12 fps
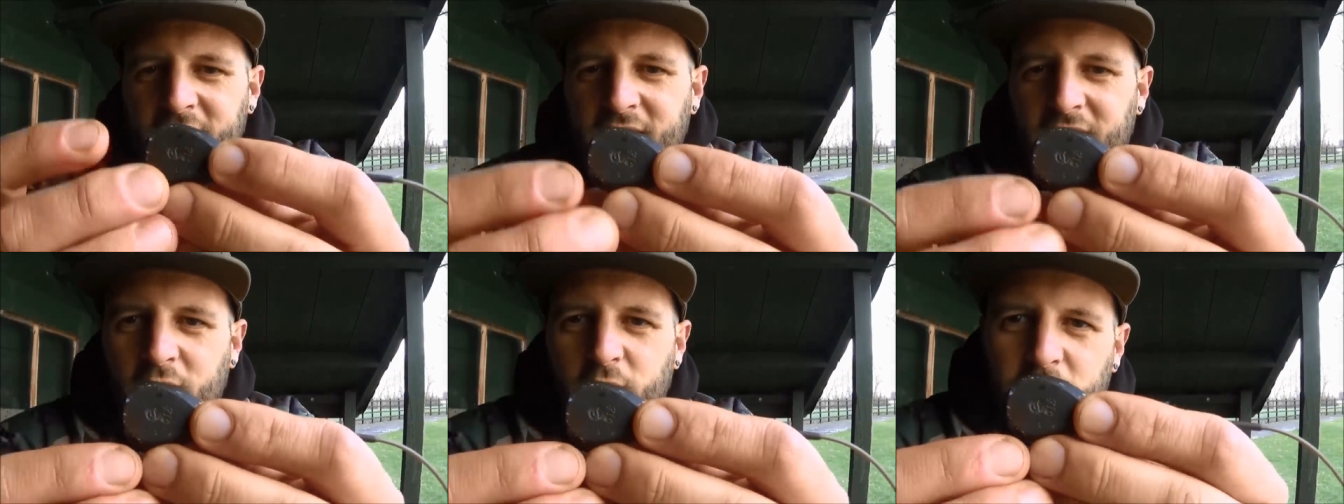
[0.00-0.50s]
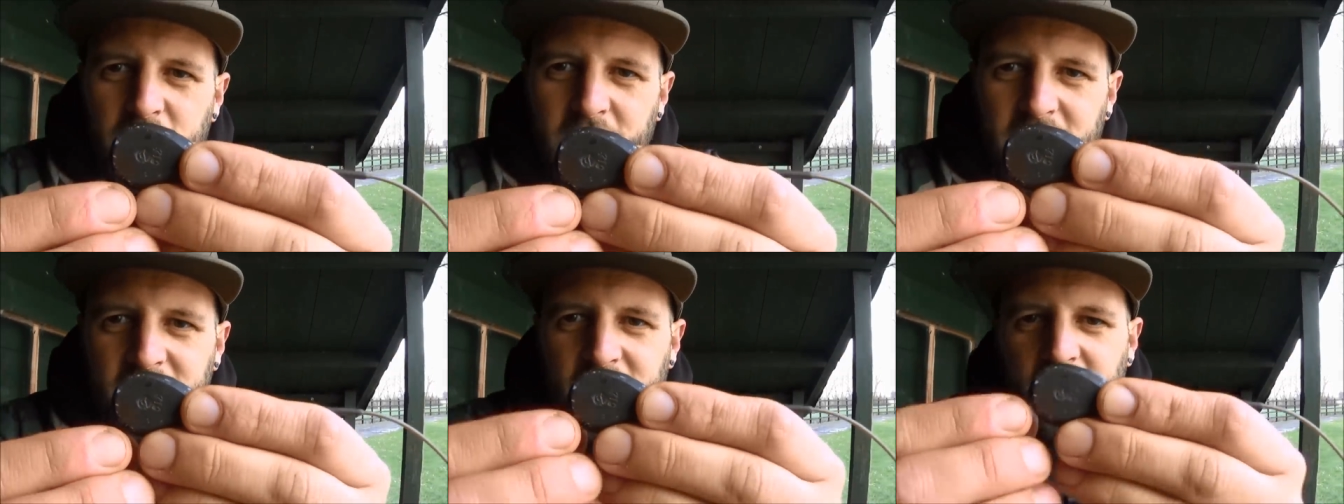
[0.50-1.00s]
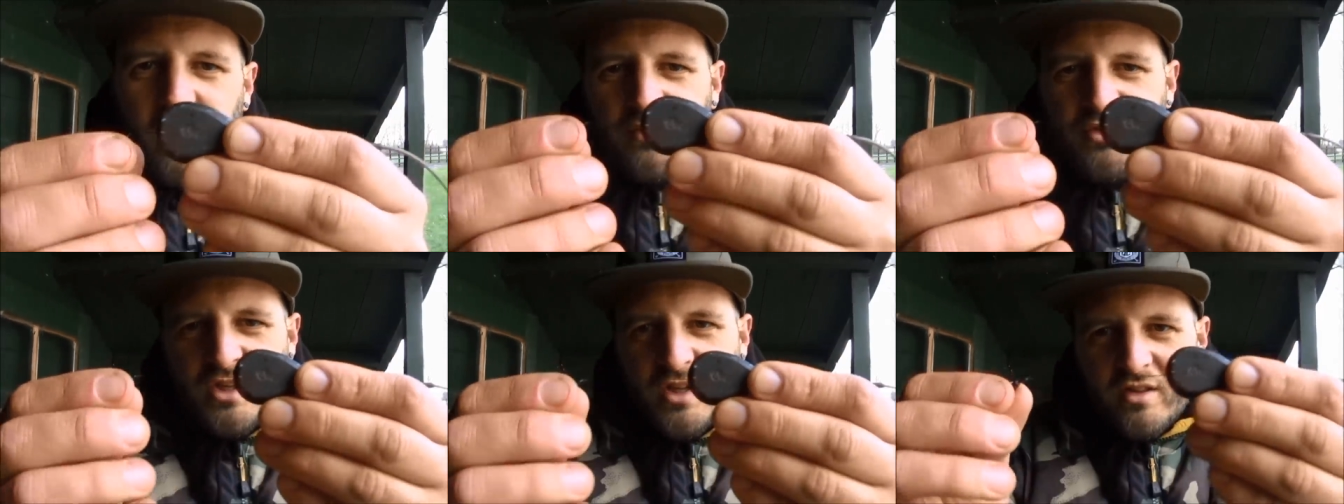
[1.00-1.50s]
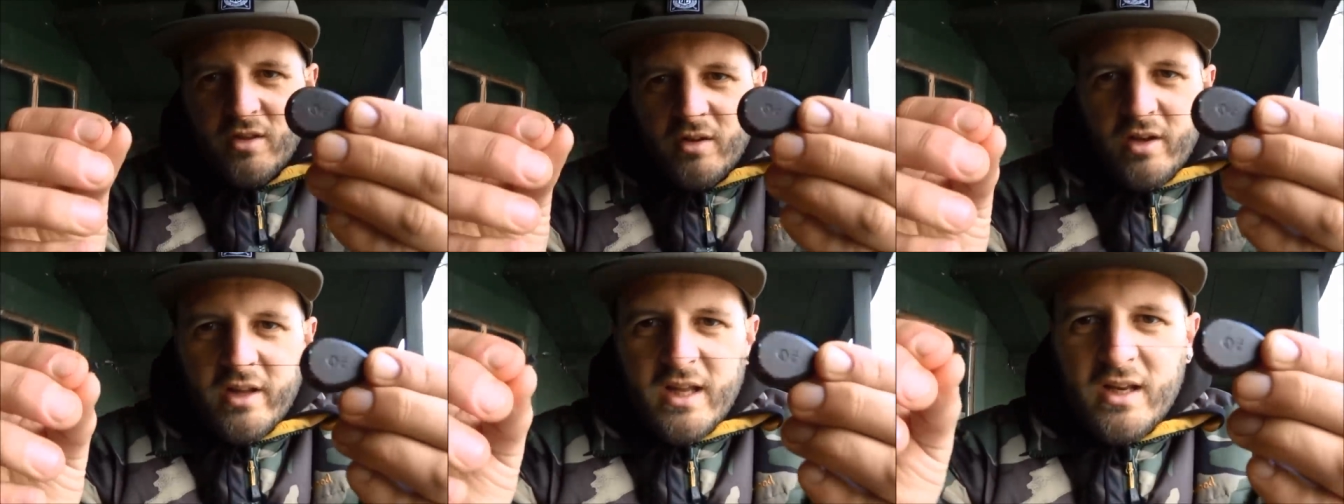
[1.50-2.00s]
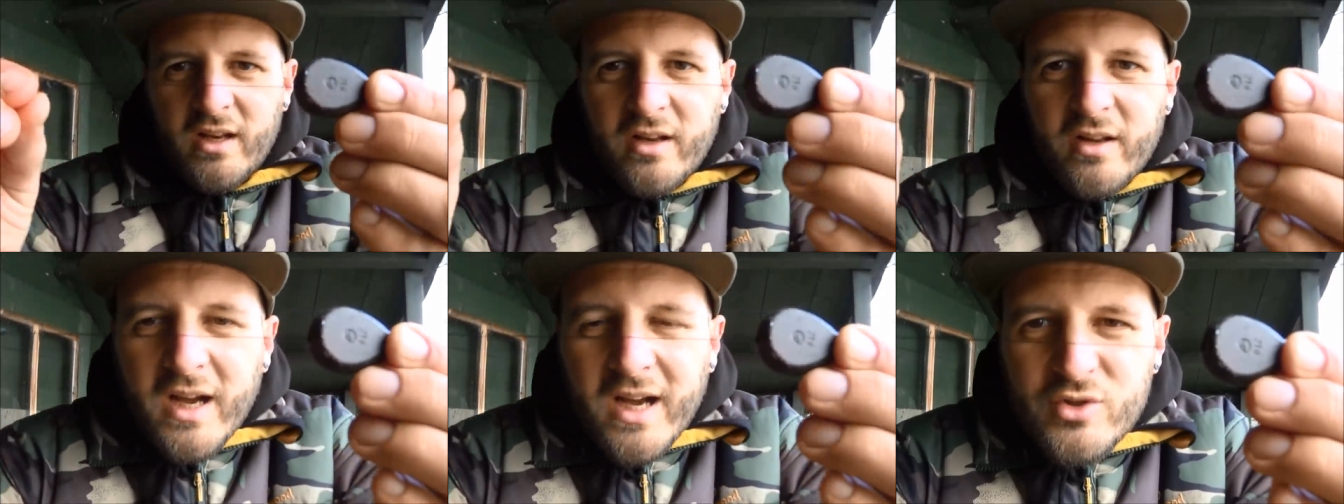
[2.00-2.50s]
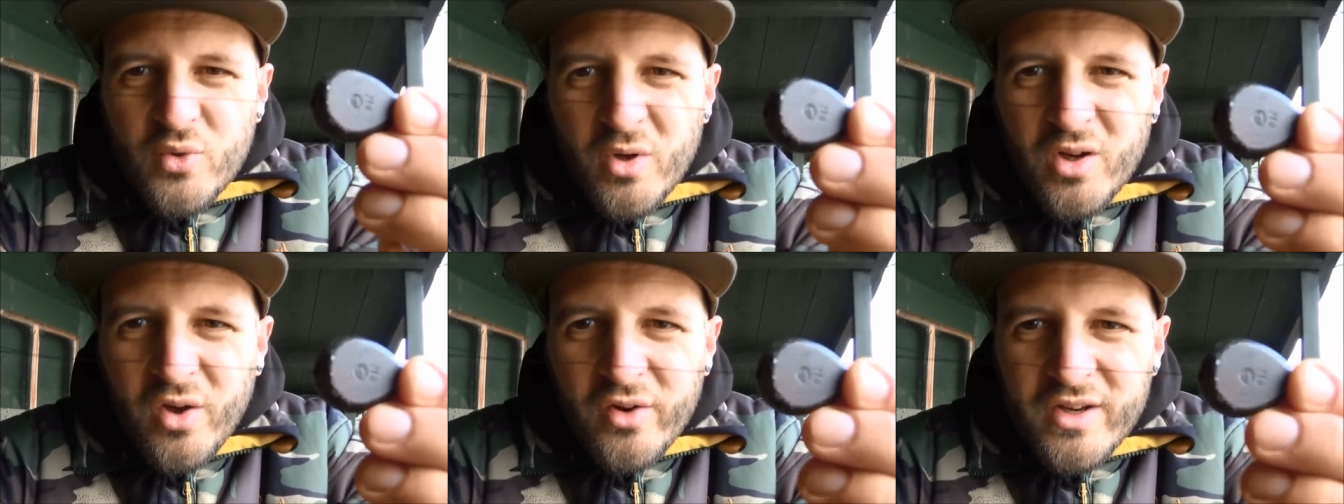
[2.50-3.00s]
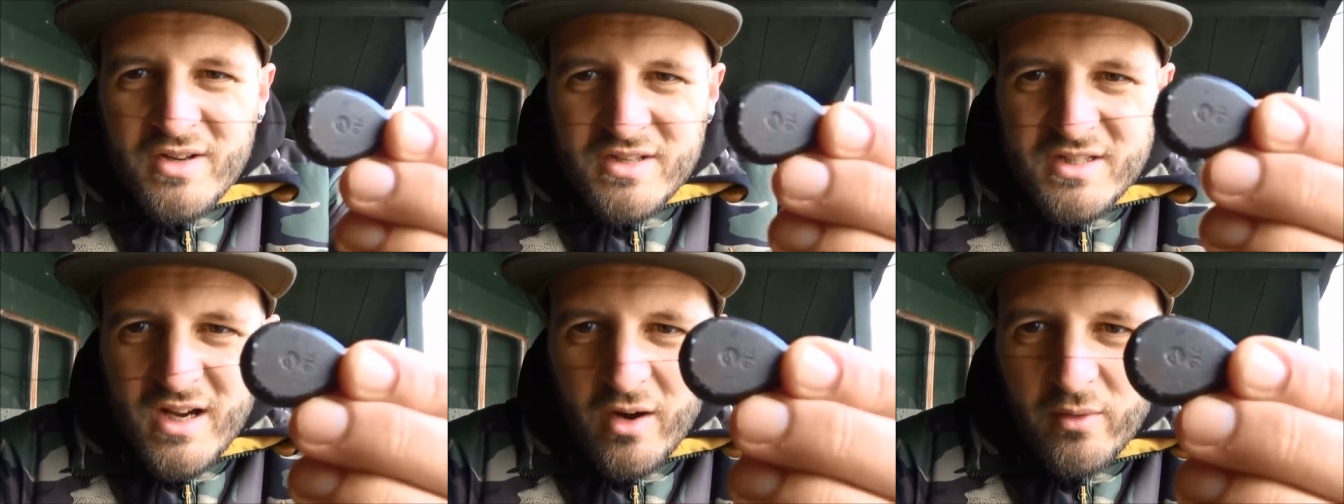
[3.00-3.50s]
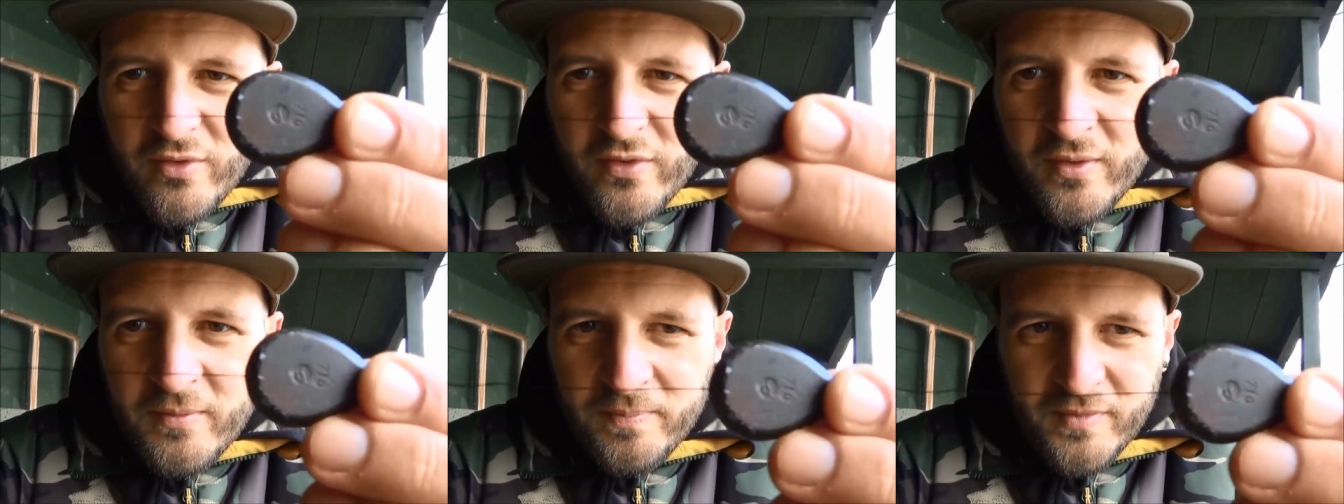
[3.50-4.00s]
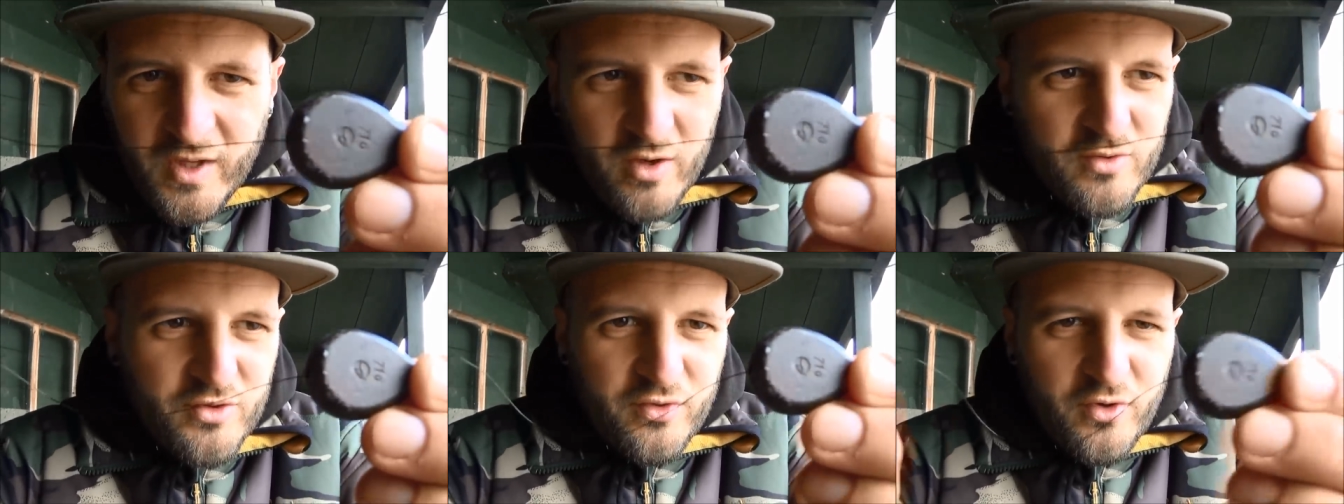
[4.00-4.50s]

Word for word: Now obviously the actual line itself goes